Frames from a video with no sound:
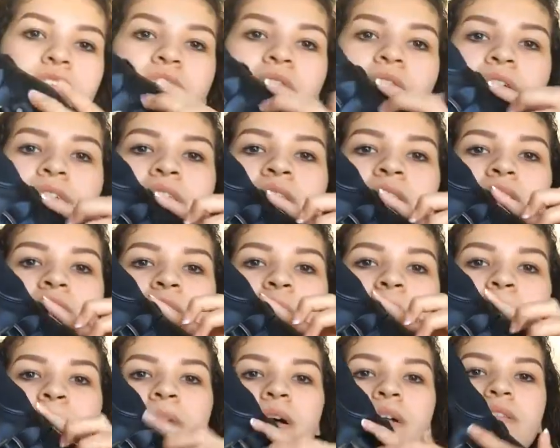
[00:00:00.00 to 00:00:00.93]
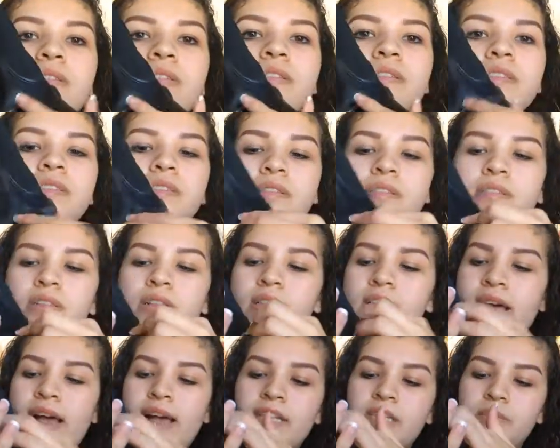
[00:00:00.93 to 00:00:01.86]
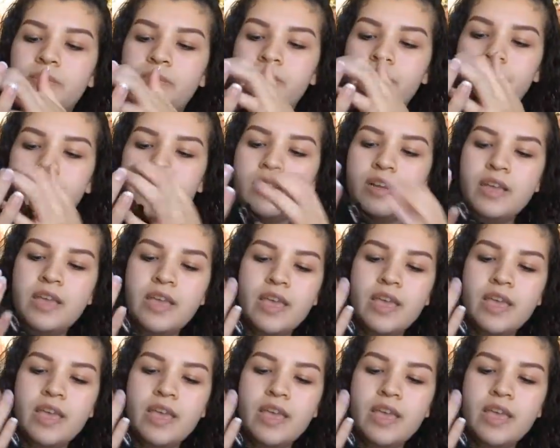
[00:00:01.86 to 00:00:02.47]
you have that like belt clasp here